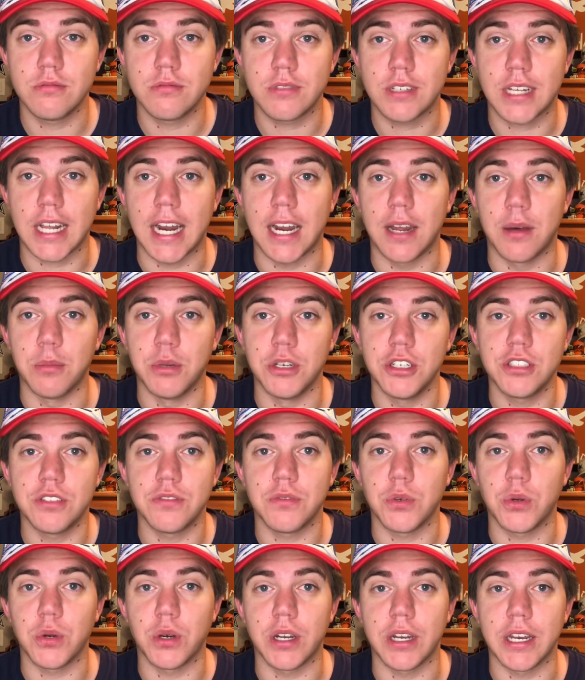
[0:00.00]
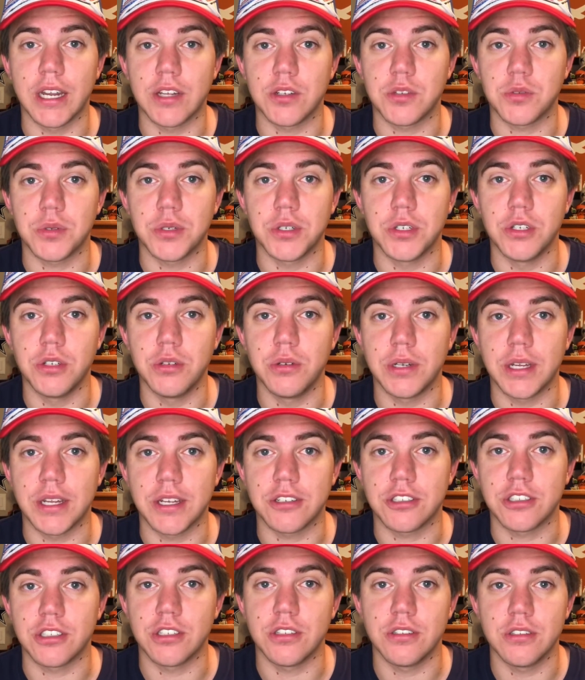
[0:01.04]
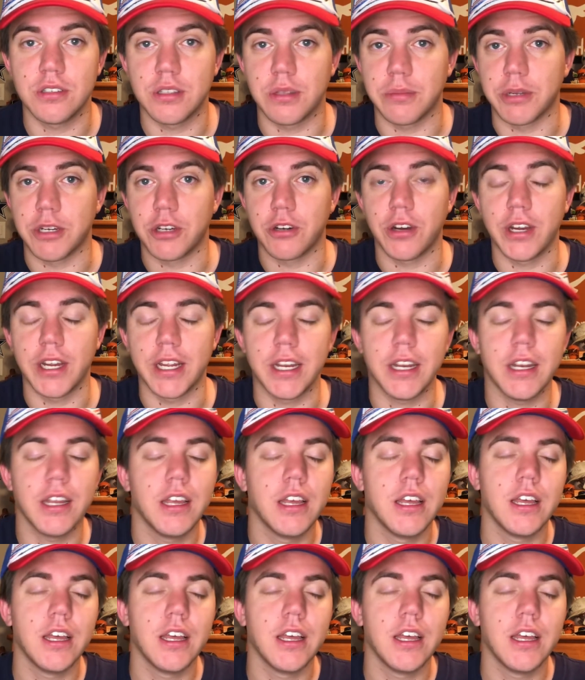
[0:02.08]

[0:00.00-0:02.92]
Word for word: Kyle Busch, if you want to announce what you're doing next year, that'd be great.